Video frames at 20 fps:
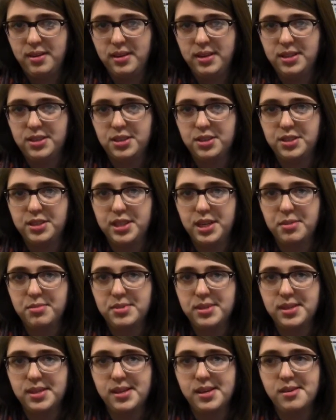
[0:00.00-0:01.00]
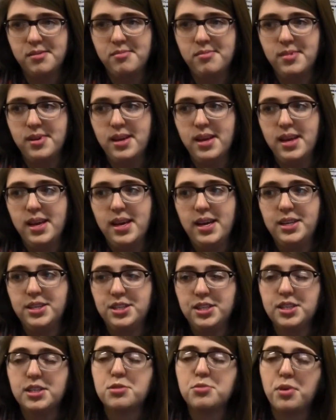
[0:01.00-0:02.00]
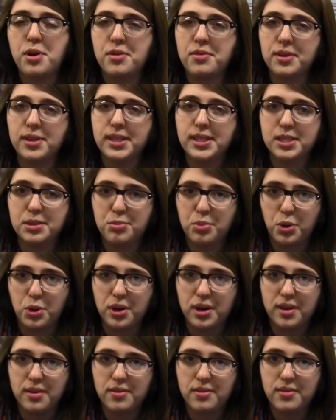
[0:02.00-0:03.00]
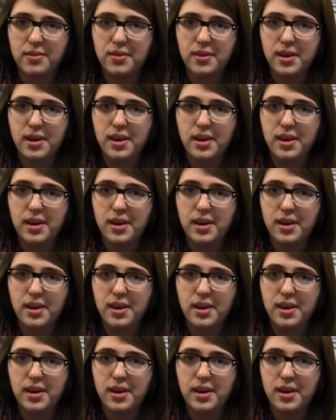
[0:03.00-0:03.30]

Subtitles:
our internships. She's been really supportive